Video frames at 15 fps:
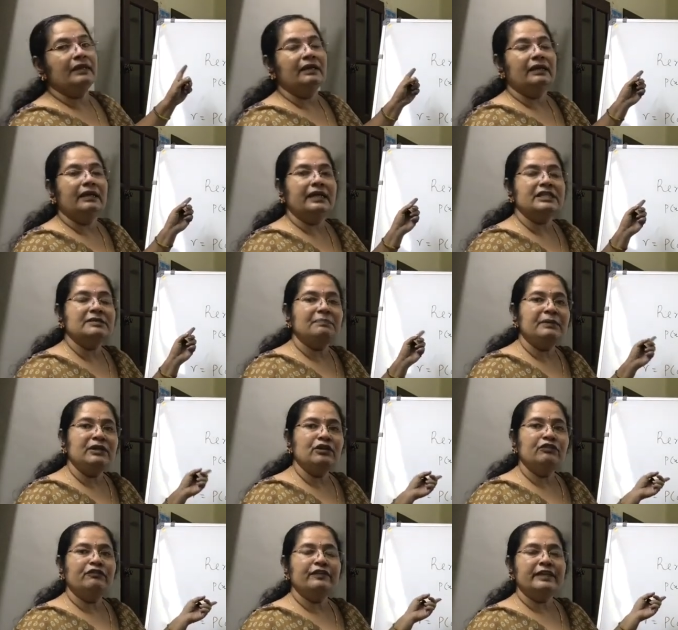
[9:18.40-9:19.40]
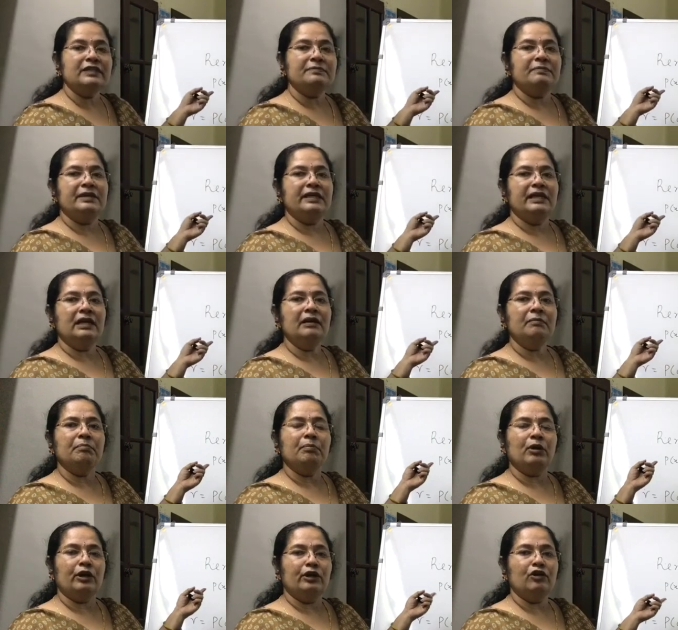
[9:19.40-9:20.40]
Let P of x be a
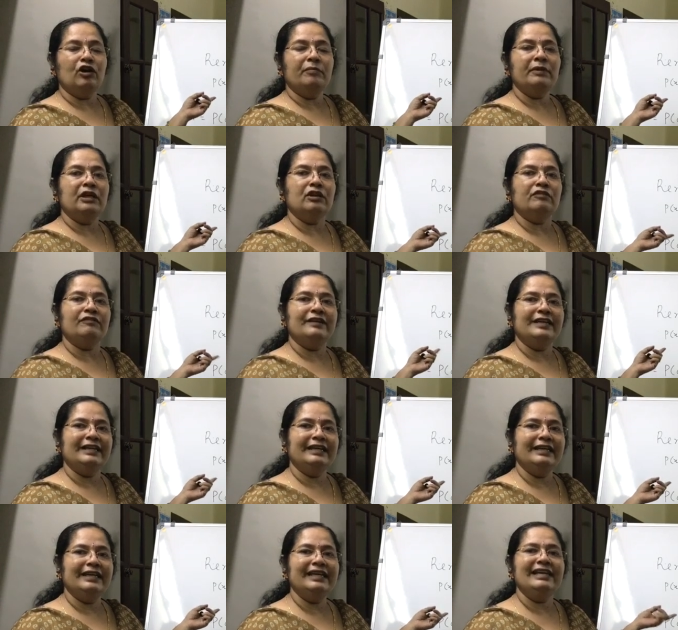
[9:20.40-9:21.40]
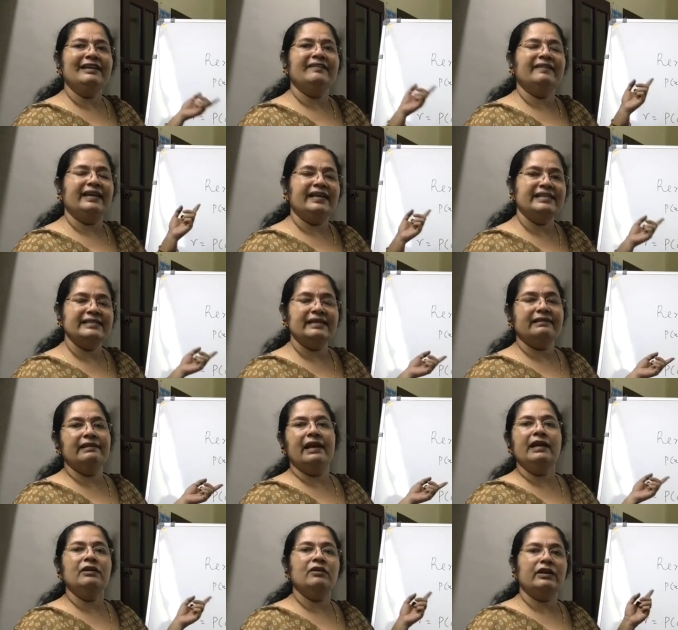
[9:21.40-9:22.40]
polynomial of degree greater
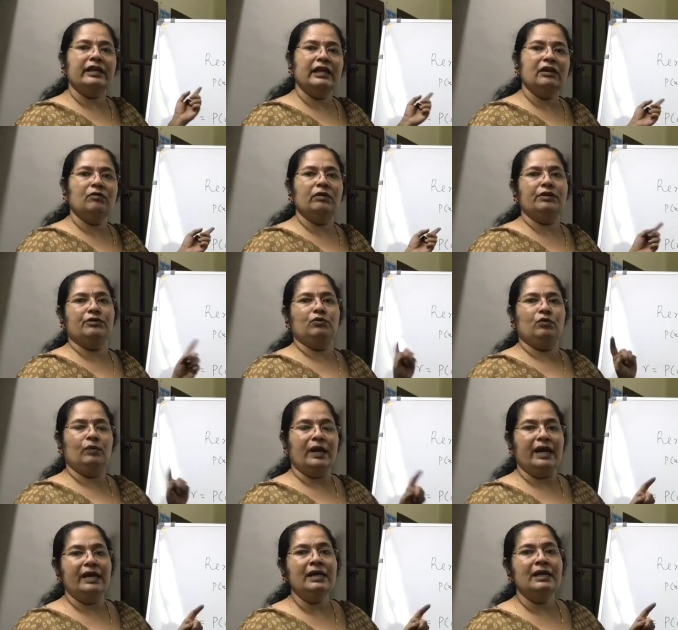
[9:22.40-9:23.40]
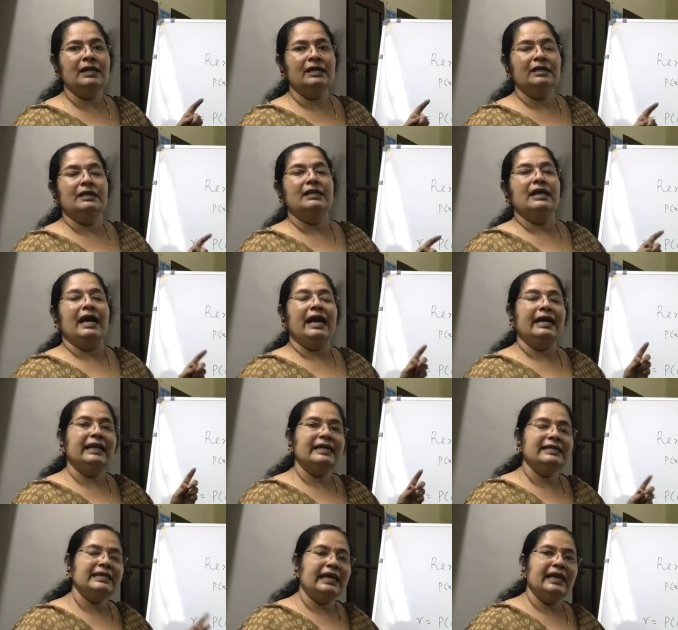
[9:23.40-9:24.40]
than or equal to 1 and
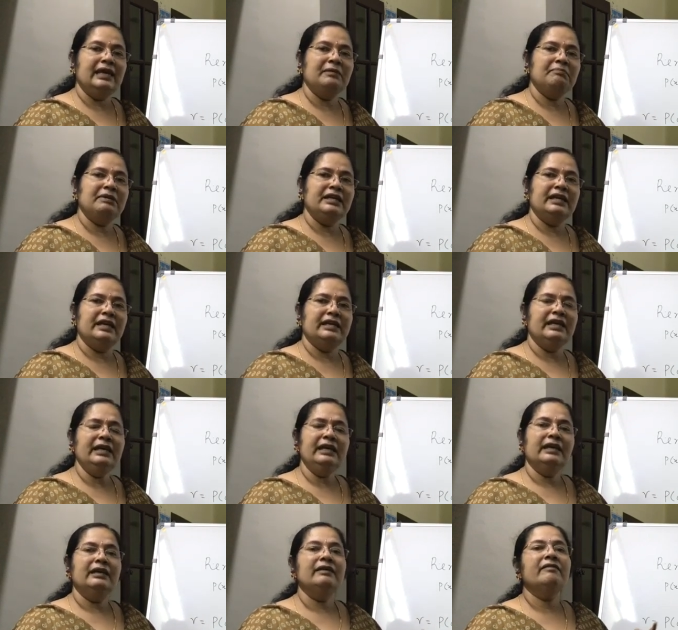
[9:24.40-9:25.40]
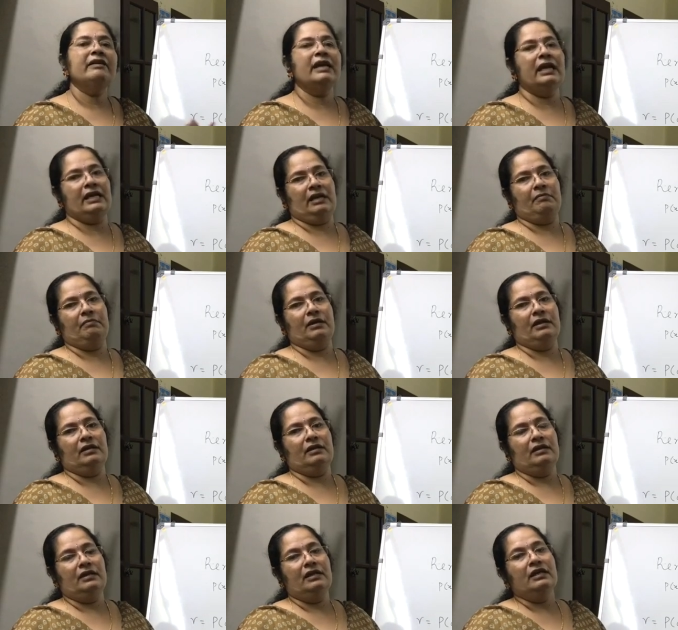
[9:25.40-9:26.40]
let a be any real number.
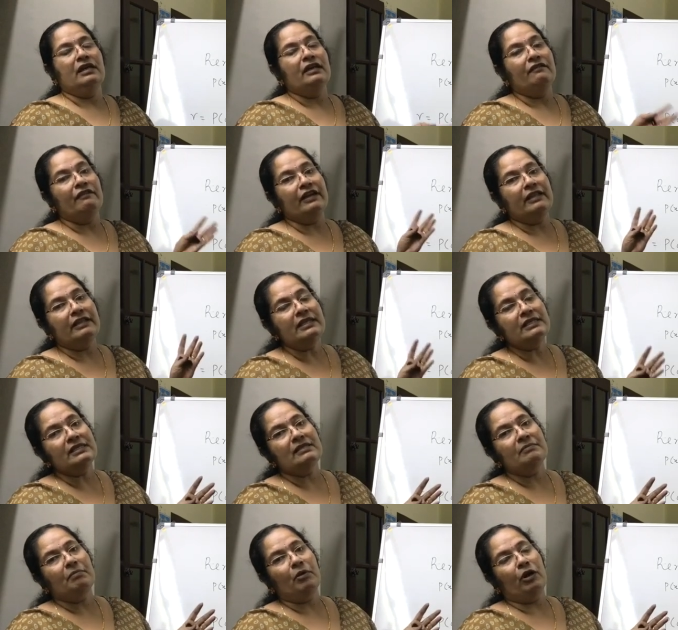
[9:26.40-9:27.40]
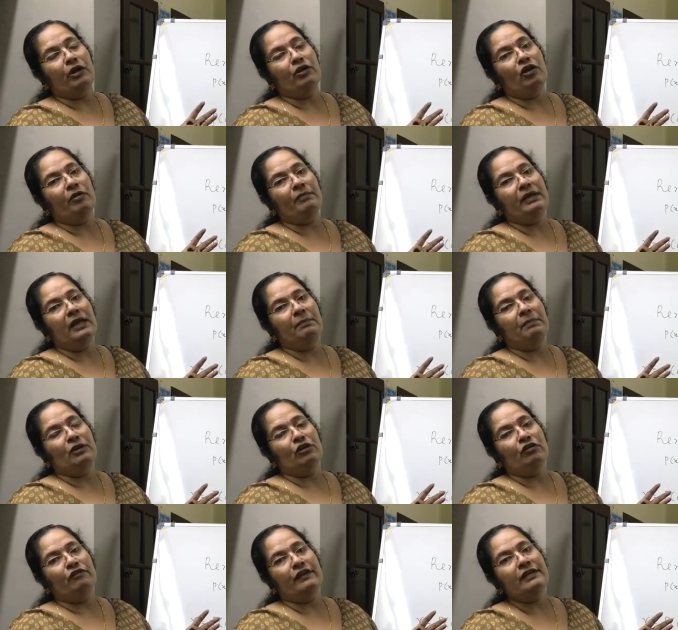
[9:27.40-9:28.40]
When this polynomial P
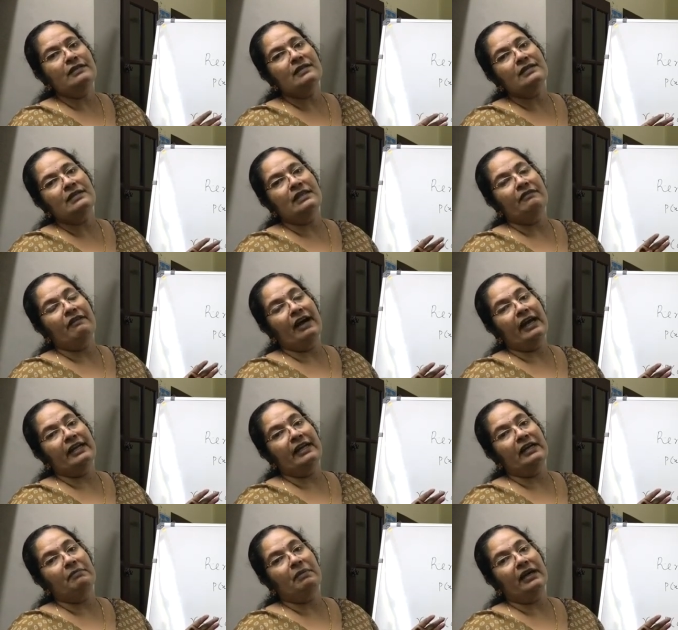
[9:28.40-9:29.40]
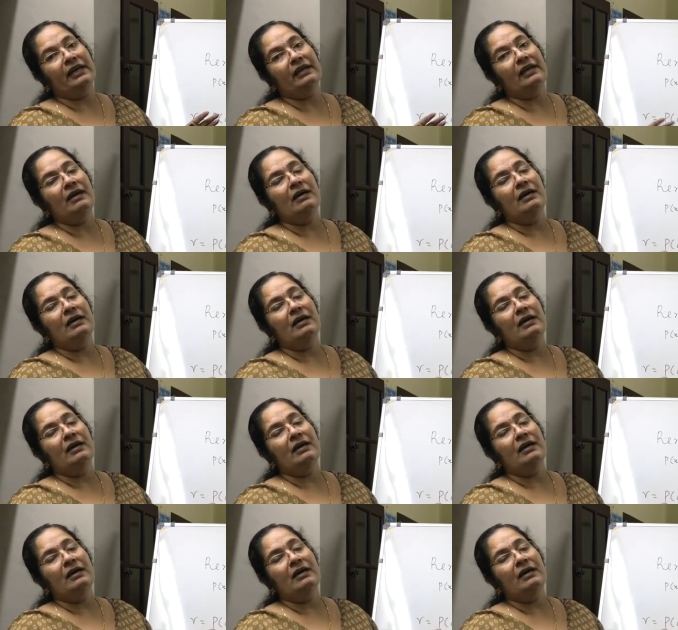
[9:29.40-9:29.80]
of x is divided by a